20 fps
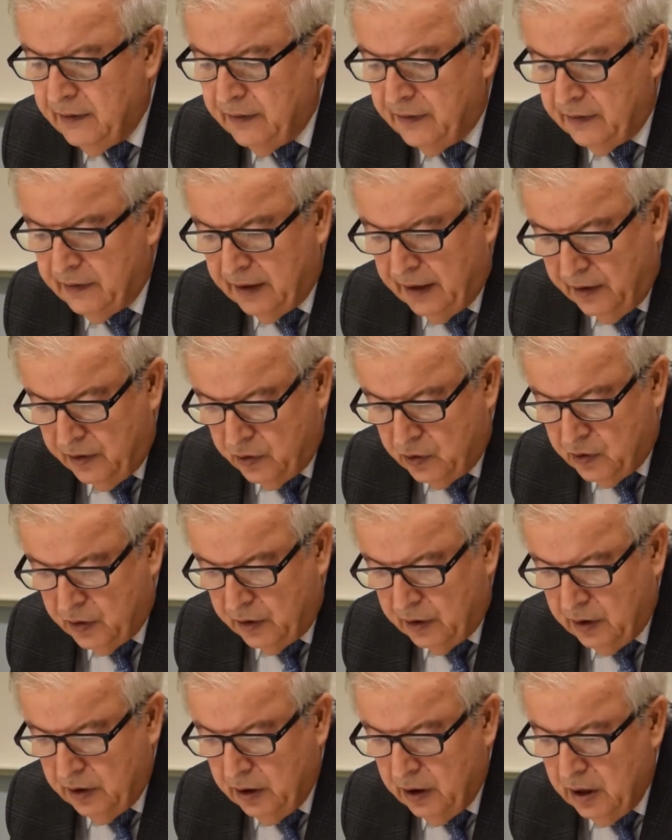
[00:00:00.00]

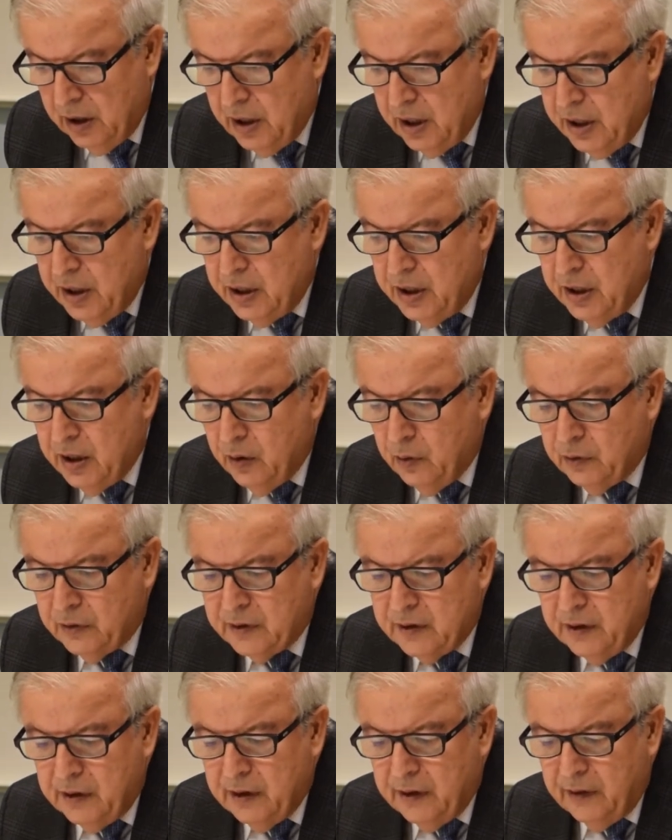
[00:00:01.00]
century, notes
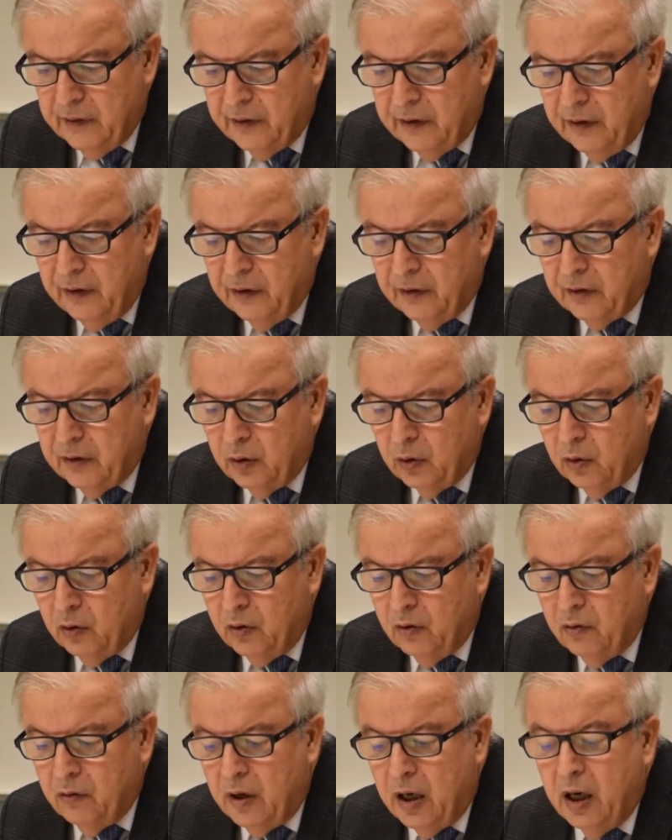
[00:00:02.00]
in his history
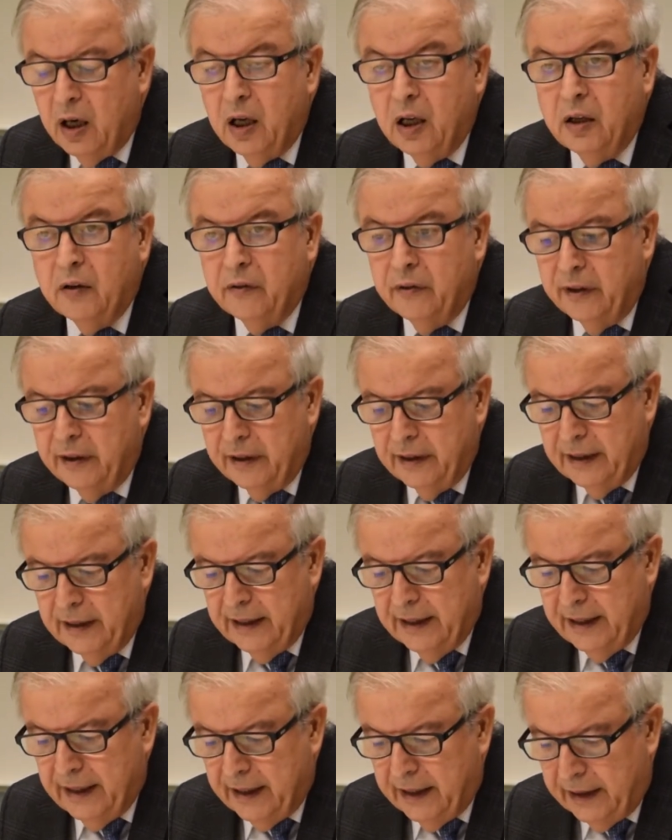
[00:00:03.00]
of Alban
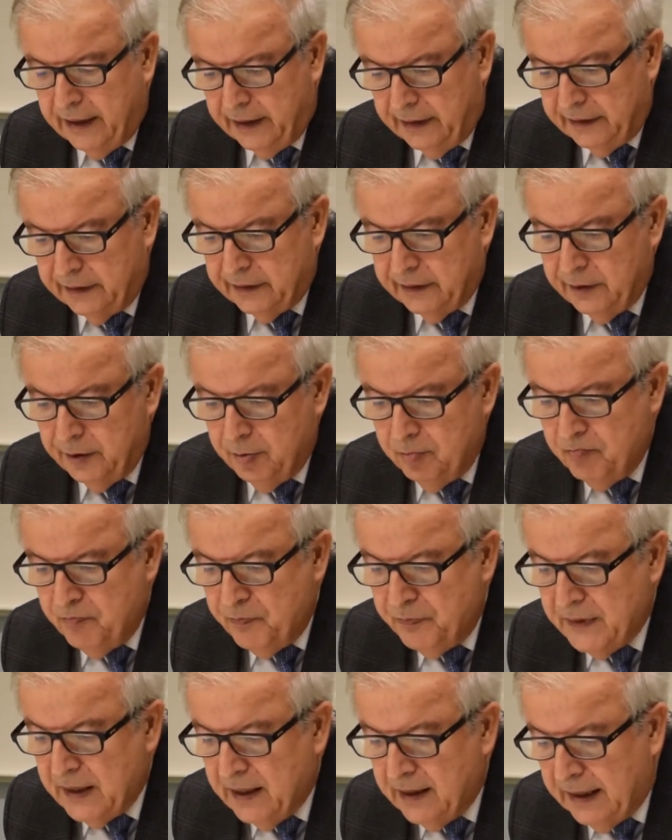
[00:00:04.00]
land
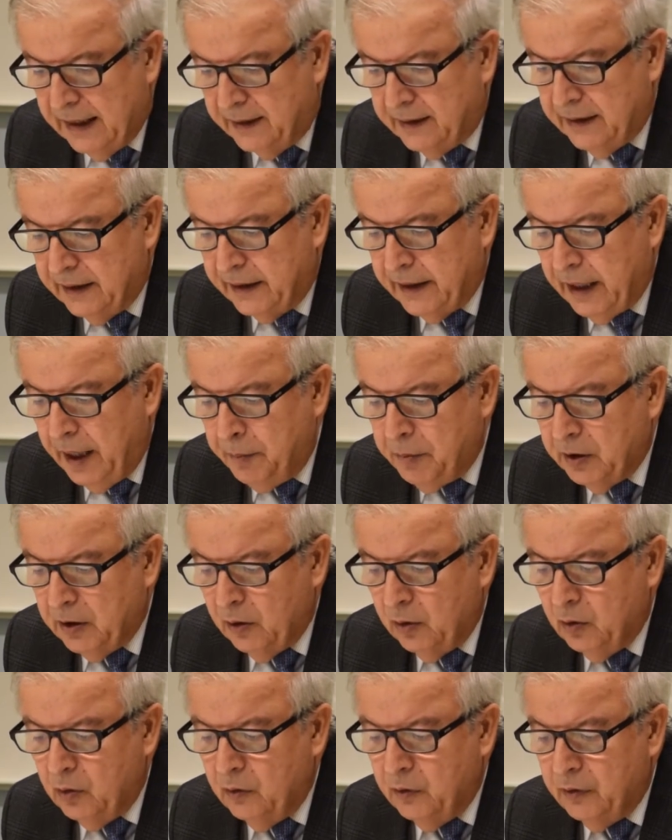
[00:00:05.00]
that the
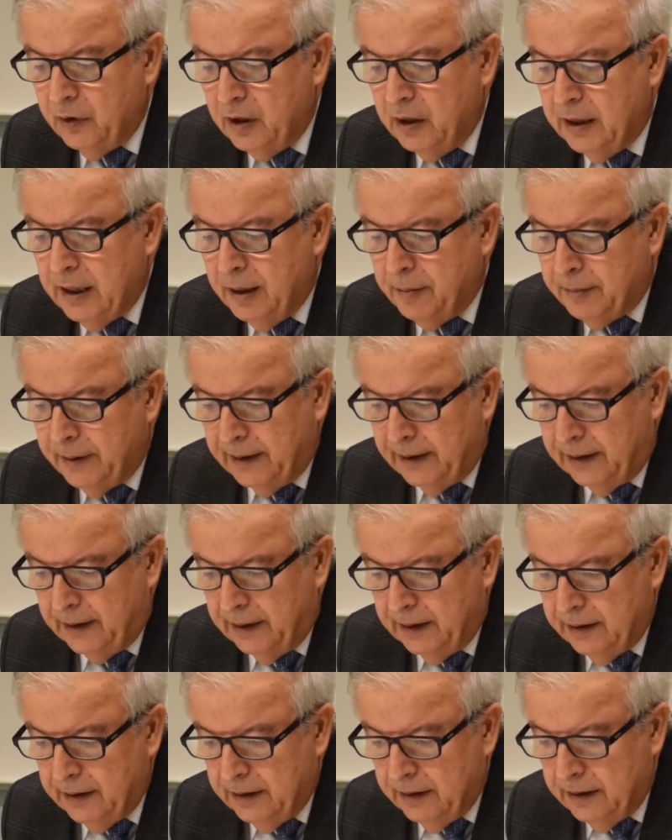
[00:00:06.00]
capital of Gabala
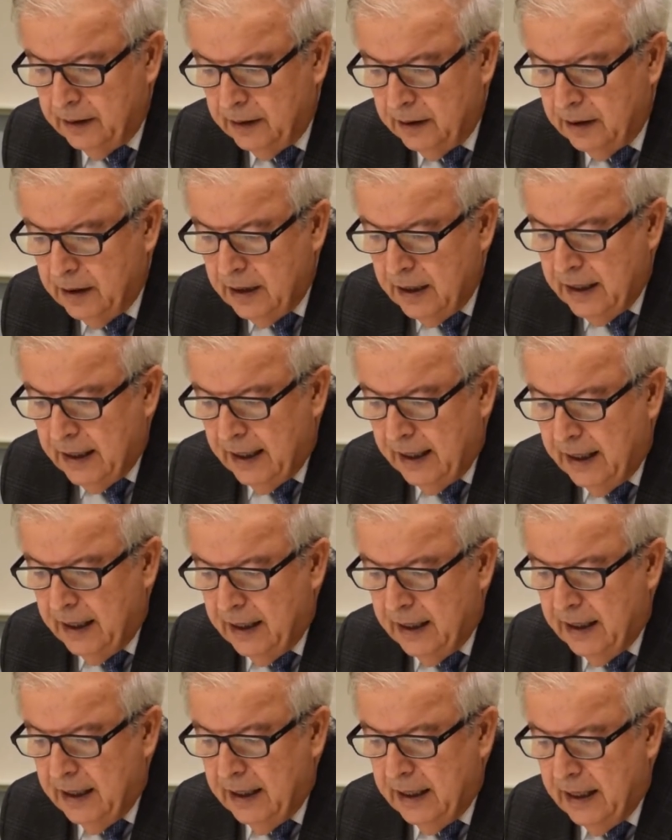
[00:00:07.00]

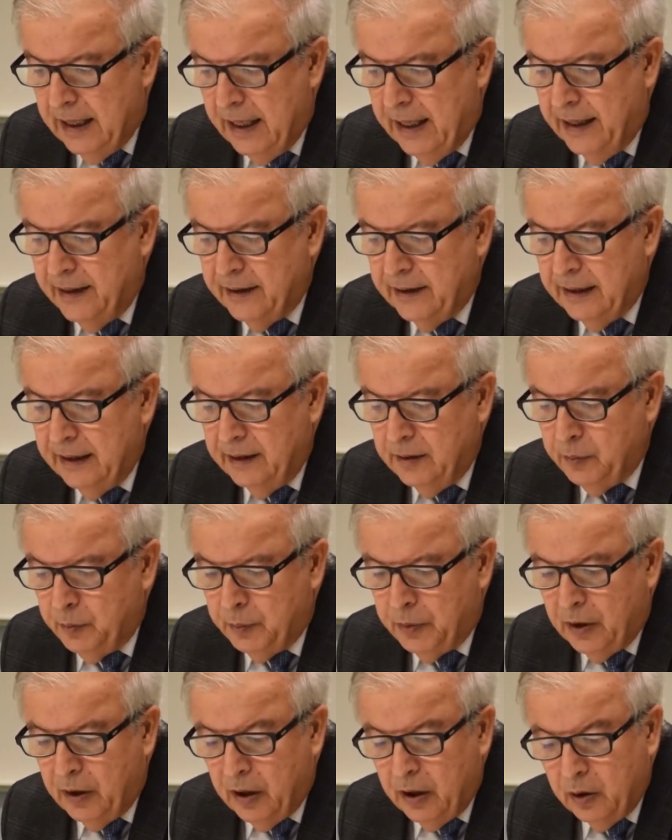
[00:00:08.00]
and then
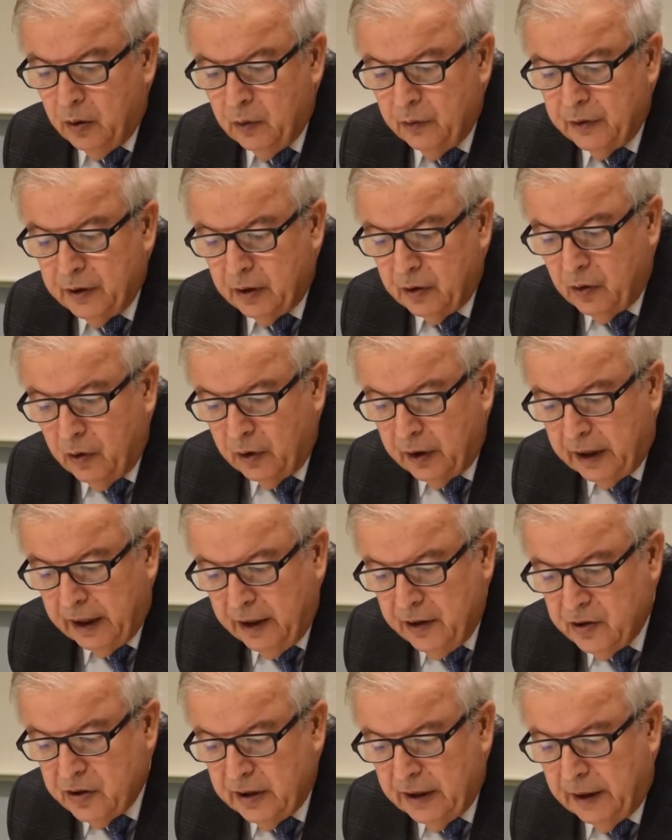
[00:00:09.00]
part of the
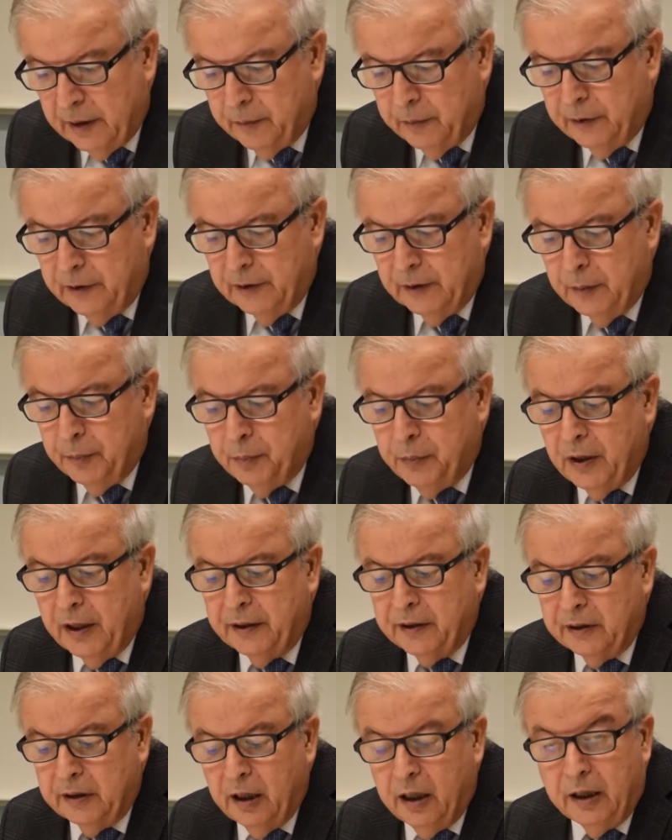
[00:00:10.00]
Caucasian Albania,
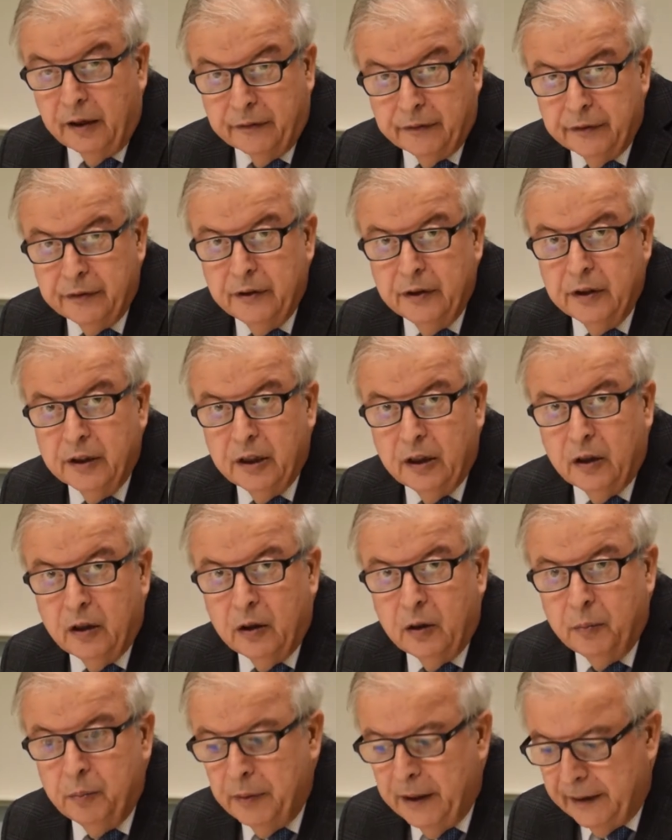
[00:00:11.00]
Partaf,
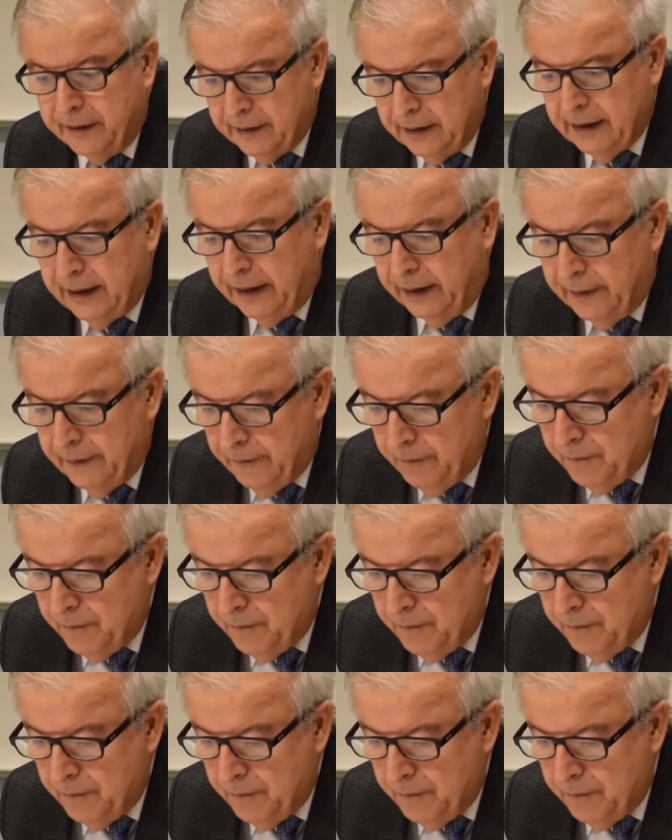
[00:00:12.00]
now Barda,